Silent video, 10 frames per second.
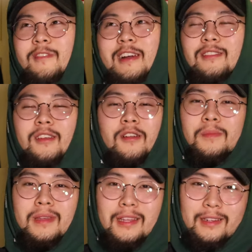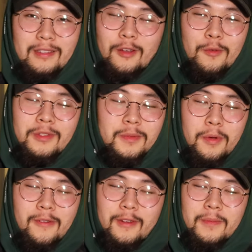around them. But, like, no one's
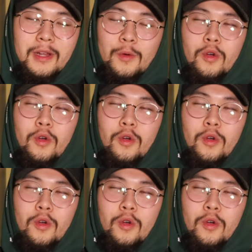perfect, bro.